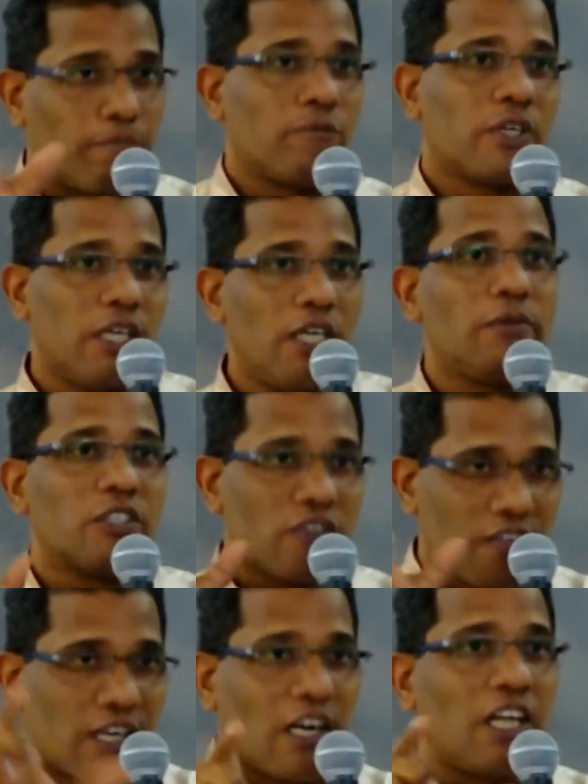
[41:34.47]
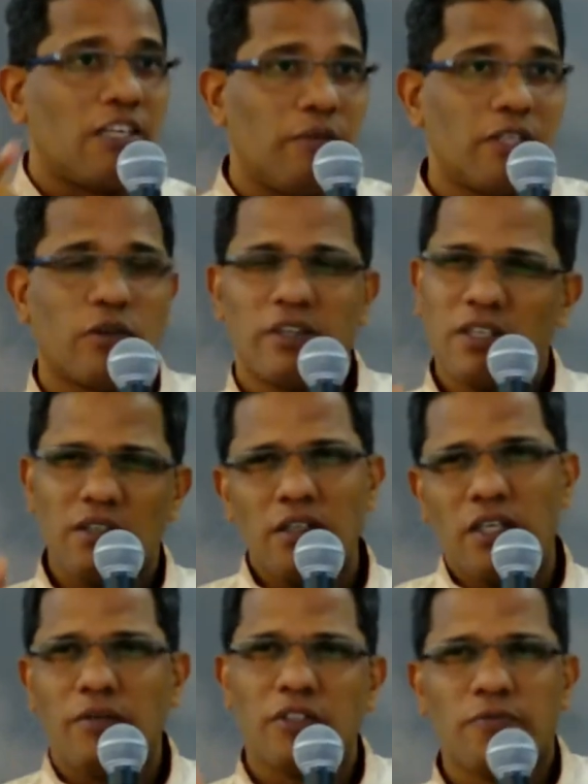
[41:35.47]
Okay, he was struggling with, or he
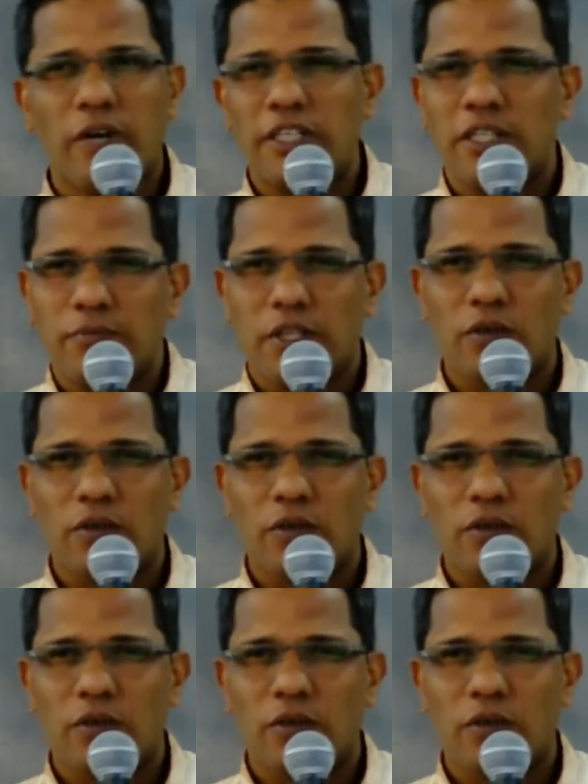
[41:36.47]
was fighting with.